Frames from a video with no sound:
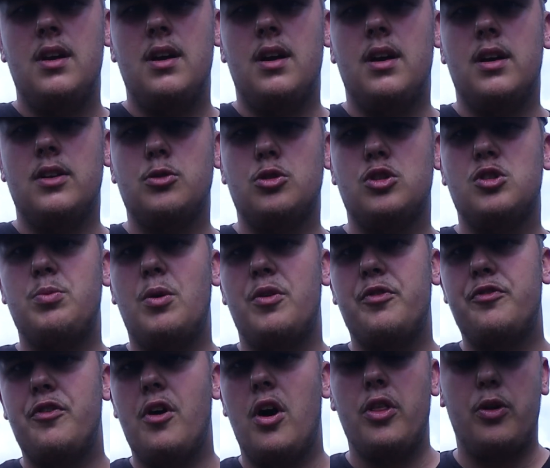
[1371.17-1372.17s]
a
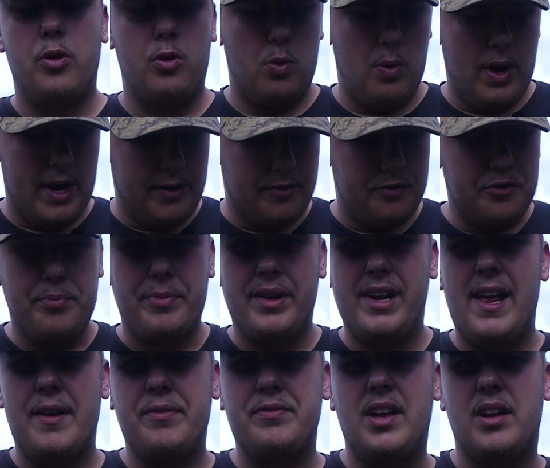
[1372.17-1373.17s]
spot further away from the
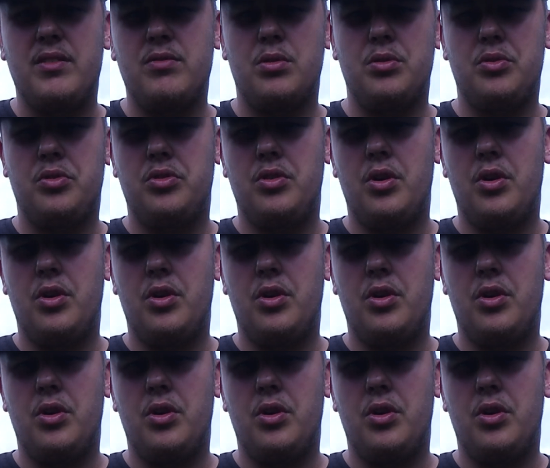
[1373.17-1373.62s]
left hand rod.